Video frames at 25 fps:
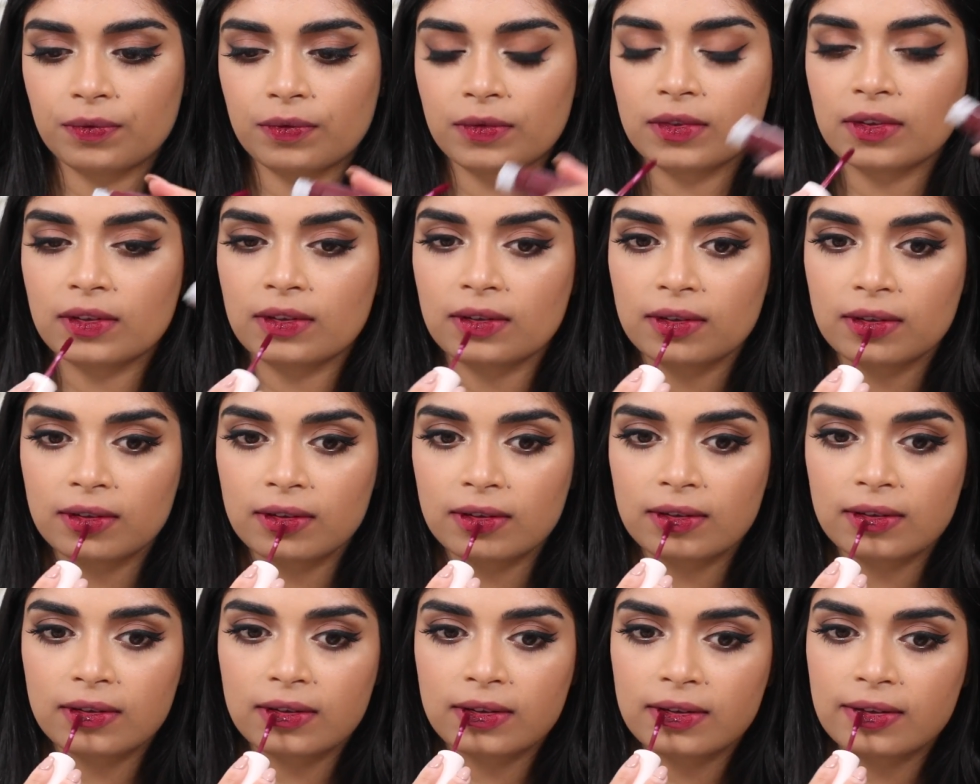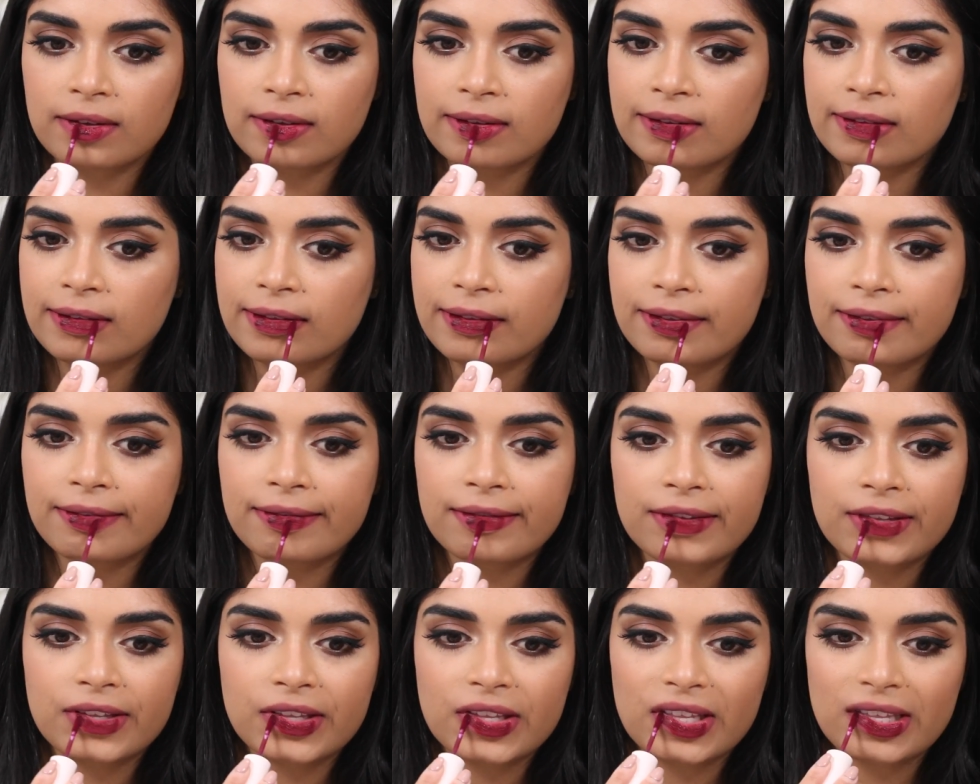
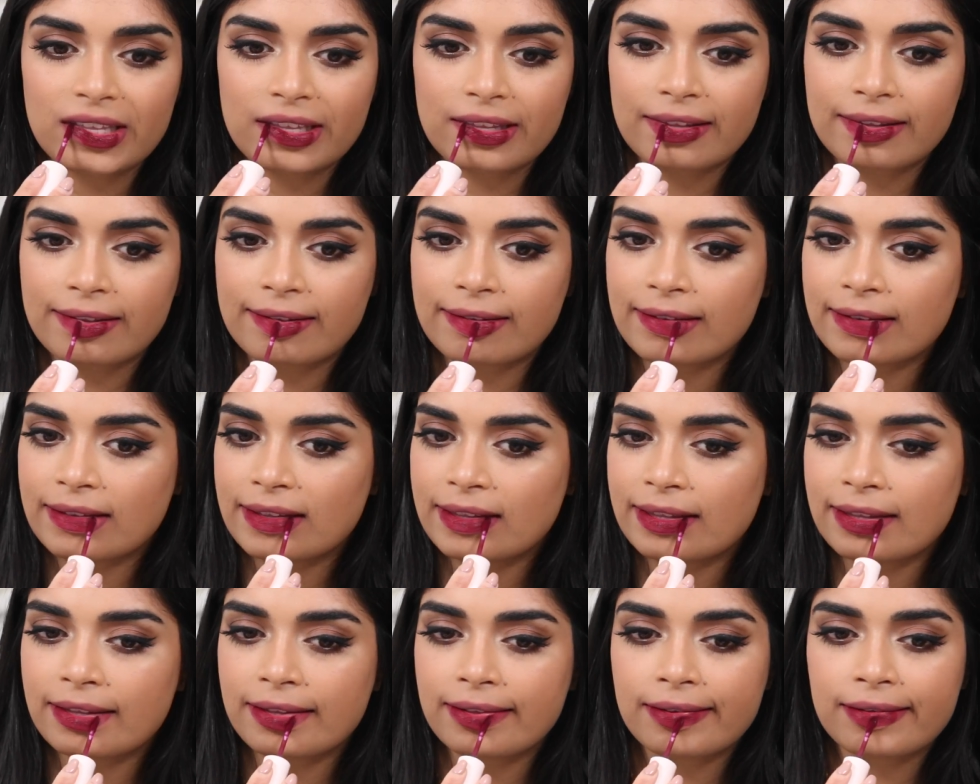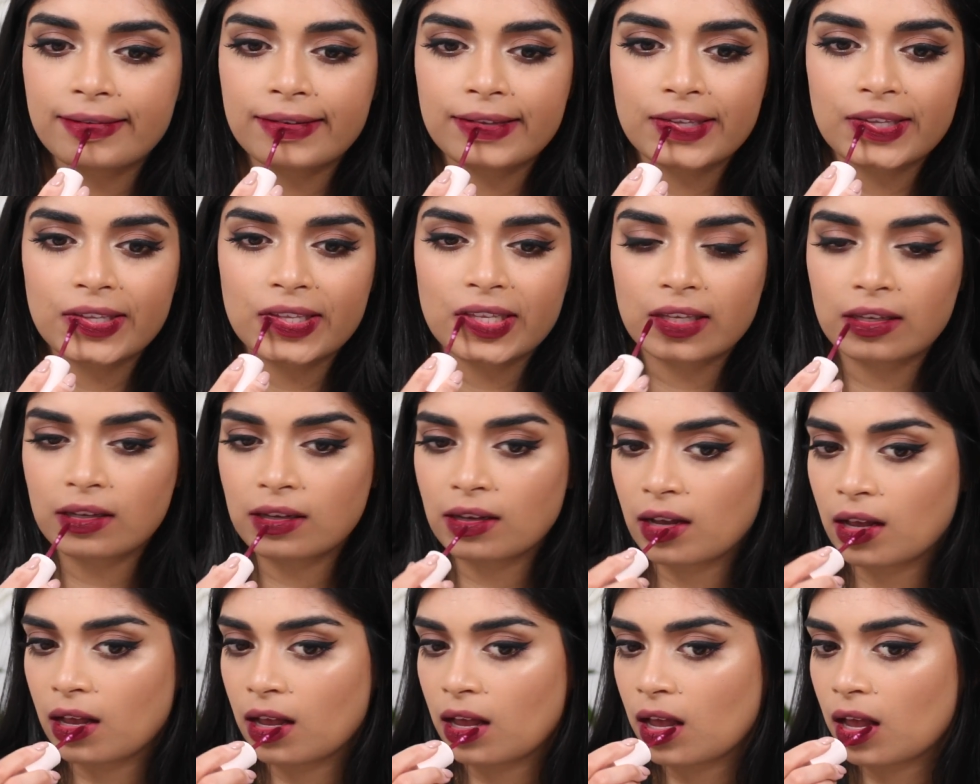
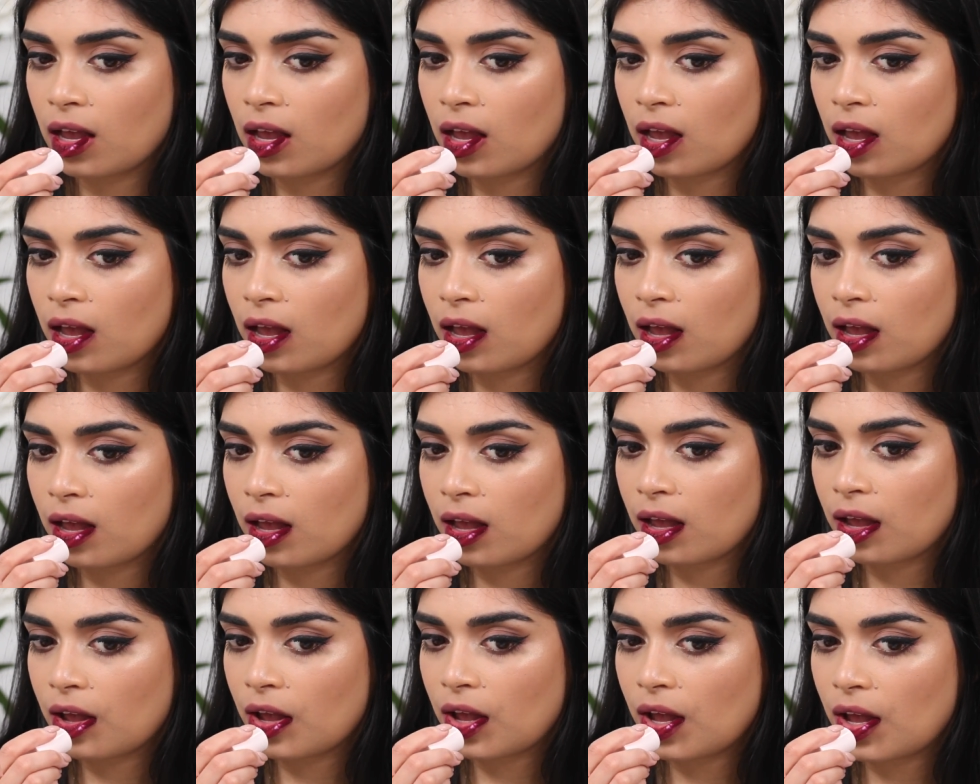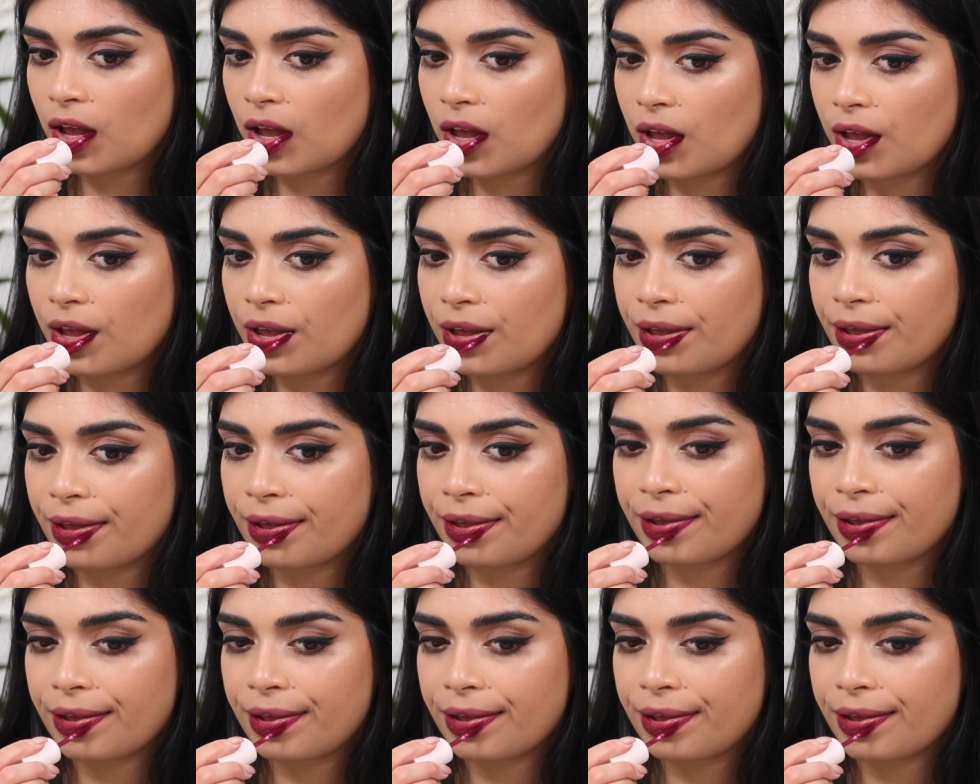No one is speaking in this clip.